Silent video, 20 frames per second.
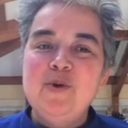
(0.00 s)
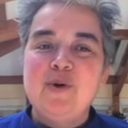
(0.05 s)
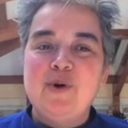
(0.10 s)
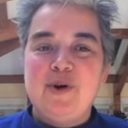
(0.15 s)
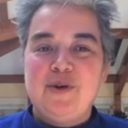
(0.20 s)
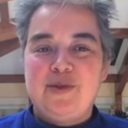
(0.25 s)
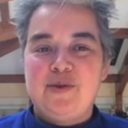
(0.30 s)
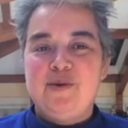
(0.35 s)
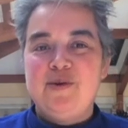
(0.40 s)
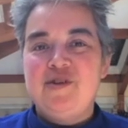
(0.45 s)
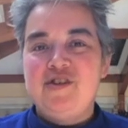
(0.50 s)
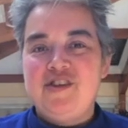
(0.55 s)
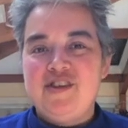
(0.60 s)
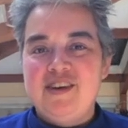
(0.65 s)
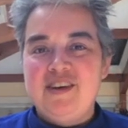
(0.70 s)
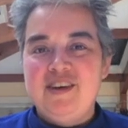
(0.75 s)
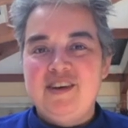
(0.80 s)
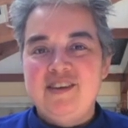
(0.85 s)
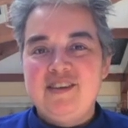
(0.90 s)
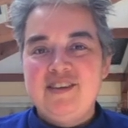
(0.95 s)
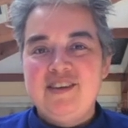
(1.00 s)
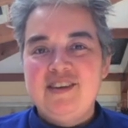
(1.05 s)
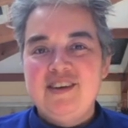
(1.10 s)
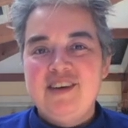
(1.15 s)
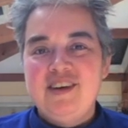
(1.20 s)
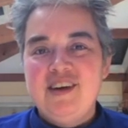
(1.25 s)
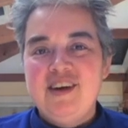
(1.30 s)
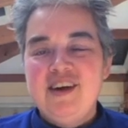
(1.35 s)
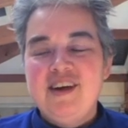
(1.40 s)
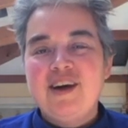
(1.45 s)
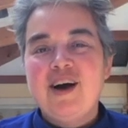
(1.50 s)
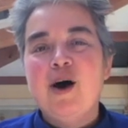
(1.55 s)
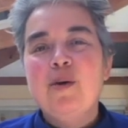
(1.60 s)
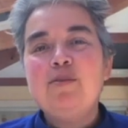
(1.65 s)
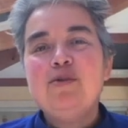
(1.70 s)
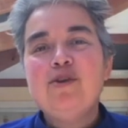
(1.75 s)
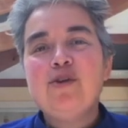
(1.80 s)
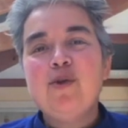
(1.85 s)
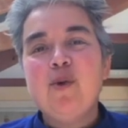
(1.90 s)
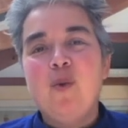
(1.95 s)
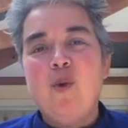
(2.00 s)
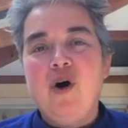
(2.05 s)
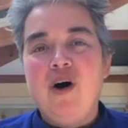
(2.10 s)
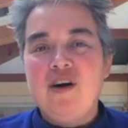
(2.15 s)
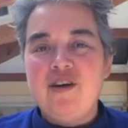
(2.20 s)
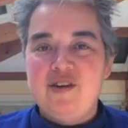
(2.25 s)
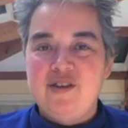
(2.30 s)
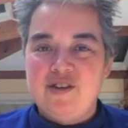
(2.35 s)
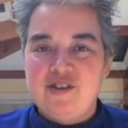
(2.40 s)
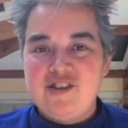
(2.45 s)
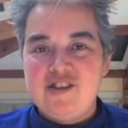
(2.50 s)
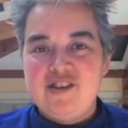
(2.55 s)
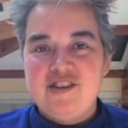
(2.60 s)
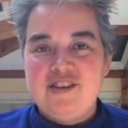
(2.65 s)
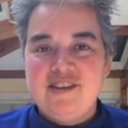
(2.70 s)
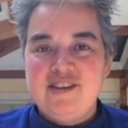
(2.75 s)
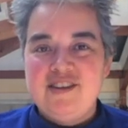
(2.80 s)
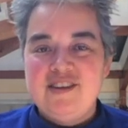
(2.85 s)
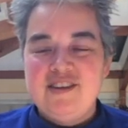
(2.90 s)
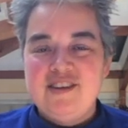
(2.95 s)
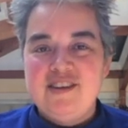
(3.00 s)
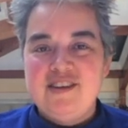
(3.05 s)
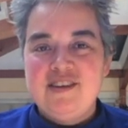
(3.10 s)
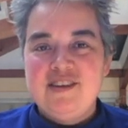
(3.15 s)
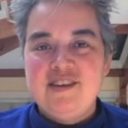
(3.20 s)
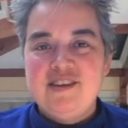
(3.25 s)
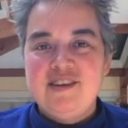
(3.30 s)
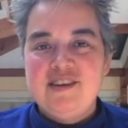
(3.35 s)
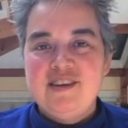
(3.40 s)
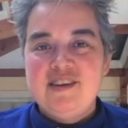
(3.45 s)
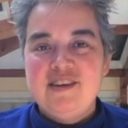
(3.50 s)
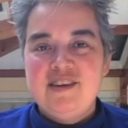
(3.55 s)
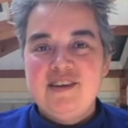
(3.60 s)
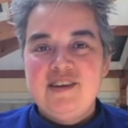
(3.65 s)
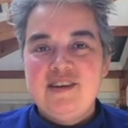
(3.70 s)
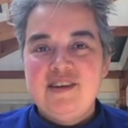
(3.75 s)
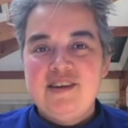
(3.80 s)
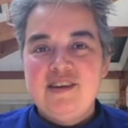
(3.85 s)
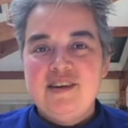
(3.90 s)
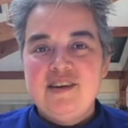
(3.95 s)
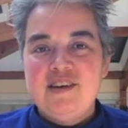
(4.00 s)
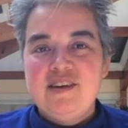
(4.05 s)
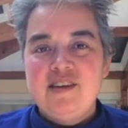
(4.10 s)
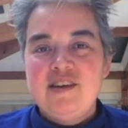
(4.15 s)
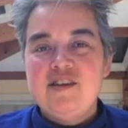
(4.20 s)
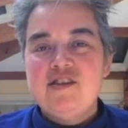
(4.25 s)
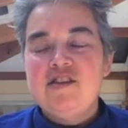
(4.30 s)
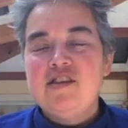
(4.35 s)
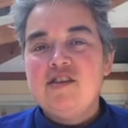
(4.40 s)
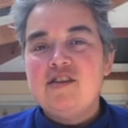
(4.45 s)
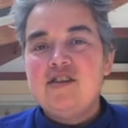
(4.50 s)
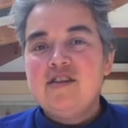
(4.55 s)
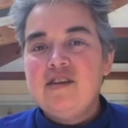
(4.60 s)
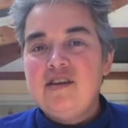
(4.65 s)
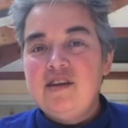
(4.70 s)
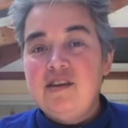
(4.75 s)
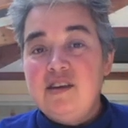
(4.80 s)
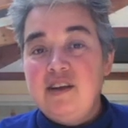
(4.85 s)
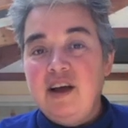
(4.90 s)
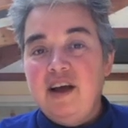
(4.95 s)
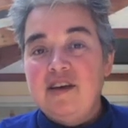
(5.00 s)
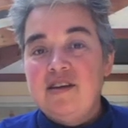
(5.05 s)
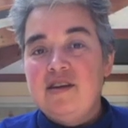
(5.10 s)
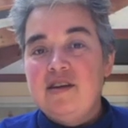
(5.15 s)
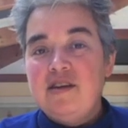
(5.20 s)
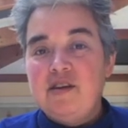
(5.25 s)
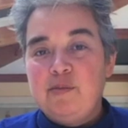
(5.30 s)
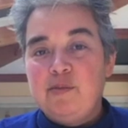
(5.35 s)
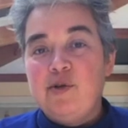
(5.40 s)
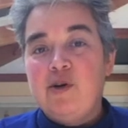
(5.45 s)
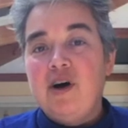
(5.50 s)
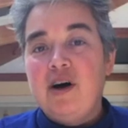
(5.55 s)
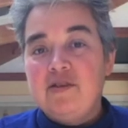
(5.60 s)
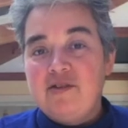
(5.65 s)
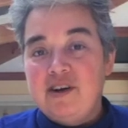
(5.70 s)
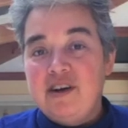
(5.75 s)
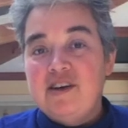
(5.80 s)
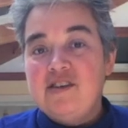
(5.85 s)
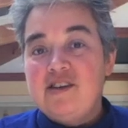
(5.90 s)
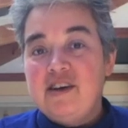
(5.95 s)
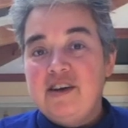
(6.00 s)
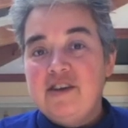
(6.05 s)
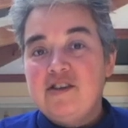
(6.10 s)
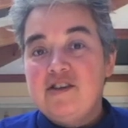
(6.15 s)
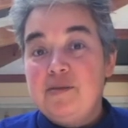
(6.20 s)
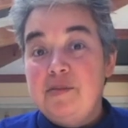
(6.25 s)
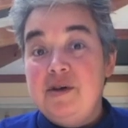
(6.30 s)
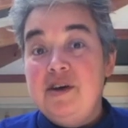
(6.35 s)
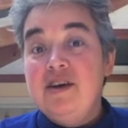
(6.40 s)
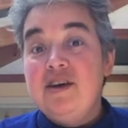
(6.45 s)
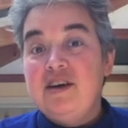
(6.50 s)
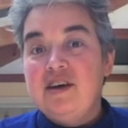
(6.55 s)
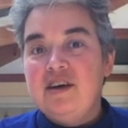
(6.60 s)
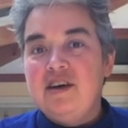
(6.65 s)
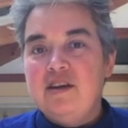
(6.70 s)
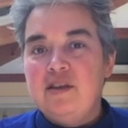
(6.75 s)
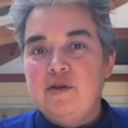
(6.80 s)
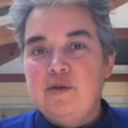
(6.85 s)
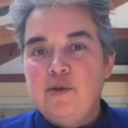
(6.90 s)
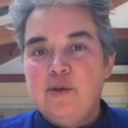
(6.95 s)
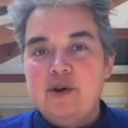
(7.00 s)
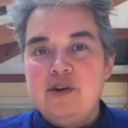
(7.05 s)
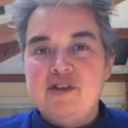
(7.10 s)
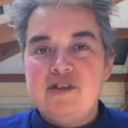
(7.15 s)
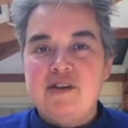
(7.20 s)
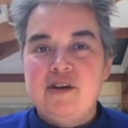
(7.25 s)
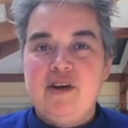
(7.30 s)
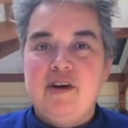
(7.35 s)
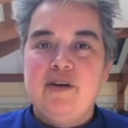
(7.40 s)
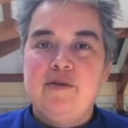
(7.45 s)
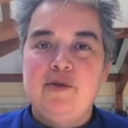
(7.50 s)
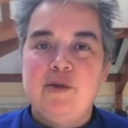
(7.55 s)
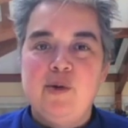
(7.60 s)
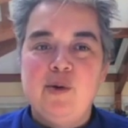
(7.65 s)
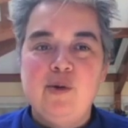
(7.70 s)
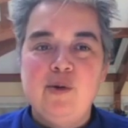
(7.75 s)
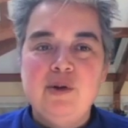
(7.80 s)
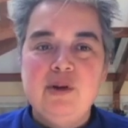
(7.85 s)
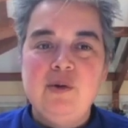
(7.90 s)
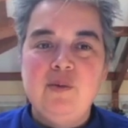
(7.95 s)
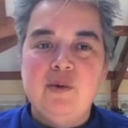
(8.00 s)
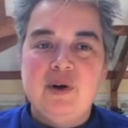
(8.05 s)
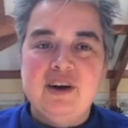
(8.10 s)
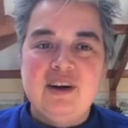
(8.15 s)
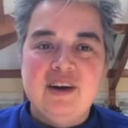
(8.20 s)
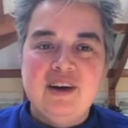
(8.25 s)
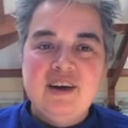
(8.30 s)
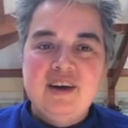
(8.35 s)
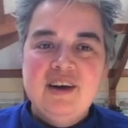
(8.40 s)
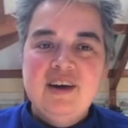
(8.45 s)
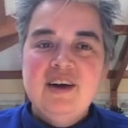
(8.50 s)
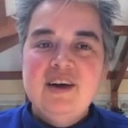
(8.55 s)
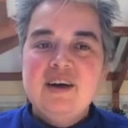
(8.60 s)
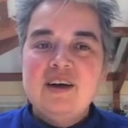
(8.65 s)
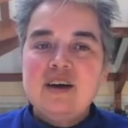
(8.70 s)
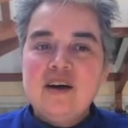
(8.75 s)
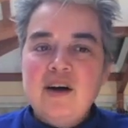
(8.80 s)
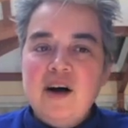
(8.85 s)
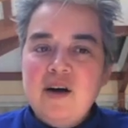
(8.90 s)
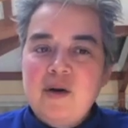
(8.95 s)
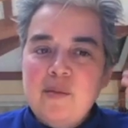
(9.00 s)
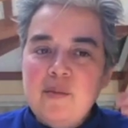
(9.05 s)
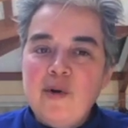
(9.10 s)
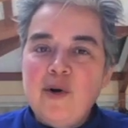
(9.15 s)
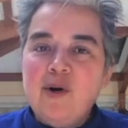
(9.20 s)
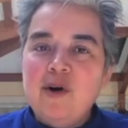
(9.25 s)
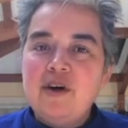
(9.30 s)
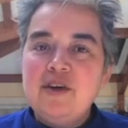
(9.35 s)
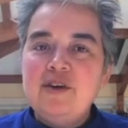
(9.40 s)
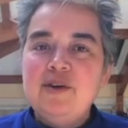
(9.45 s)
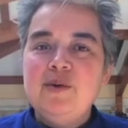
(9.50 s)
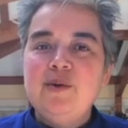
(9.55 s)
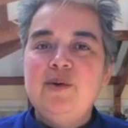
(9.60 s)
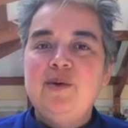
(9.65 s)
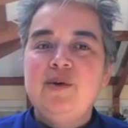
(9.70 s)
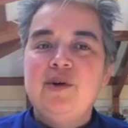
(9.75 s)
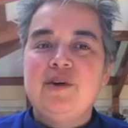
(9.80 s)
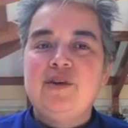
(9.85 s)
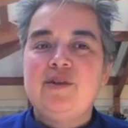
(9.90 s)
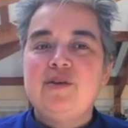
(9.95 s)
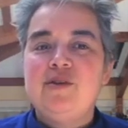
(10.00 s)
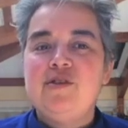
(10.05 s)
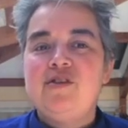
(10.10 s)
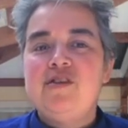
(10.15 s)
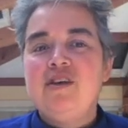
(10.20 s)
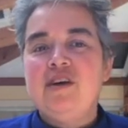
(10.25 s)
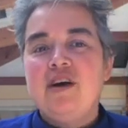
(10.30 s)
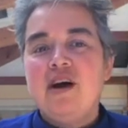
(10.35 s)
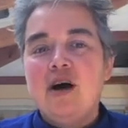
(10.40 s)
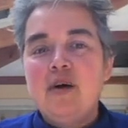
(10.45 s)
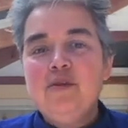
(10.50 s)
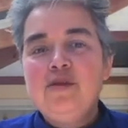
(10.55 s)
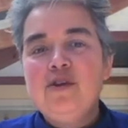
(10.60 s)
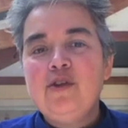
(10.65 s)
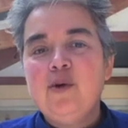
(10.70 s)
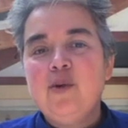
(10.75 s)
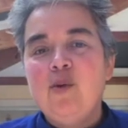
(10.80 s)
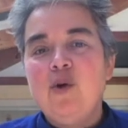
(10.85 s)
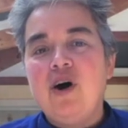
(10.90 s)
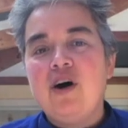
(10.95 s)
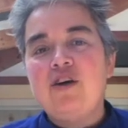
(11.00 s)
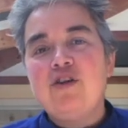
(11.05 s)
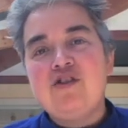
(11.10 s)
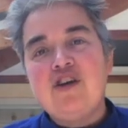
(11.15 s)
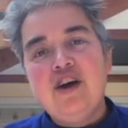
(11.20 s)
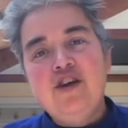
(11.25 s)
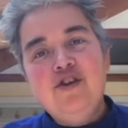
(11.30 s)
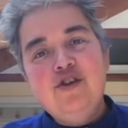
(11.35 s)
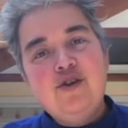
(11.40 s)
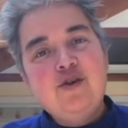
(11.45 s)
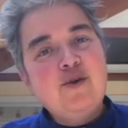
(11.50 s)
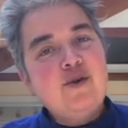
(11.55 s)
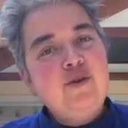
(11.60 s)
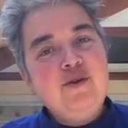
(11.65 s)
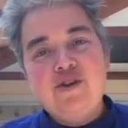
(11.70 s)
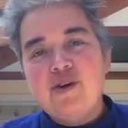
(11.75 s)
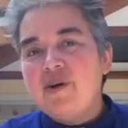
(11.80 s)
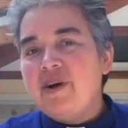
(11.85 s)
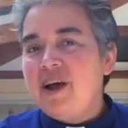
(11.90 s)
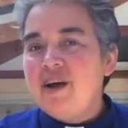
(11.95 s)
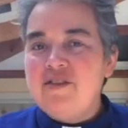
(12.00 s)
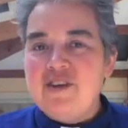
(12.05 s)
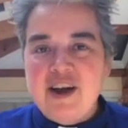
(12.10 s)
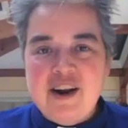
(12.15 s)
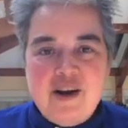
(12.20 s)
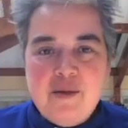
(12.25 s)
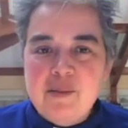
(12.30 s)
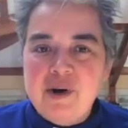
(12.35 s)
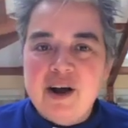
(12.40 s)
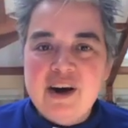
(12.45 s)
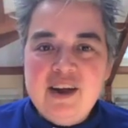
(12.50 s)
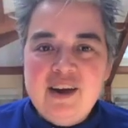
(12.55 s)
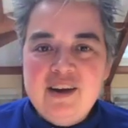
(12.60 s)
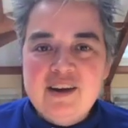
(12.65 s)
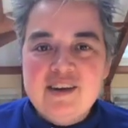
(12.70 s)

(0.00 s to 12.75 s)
are thirsty, come to the waters. This is the prophet Isaiah speaking in the voice of the Holy One. Come, all you who are thirsty, come to the waters, and you who don't have any money,